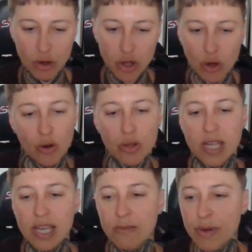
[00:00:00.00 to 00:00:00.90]
So
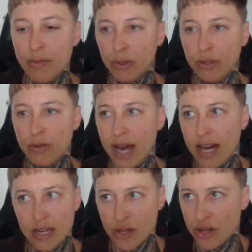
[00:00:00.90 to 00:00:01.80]
seeing people do
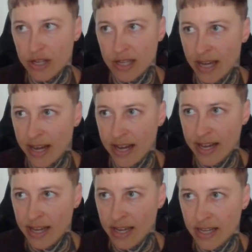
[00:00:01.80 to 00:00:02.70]
that is just
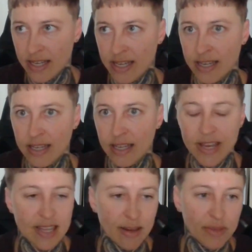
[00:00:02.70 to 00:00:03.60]

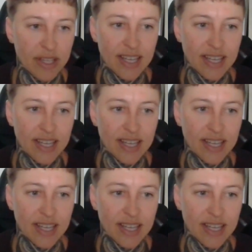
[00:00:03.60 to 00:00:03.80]
it's something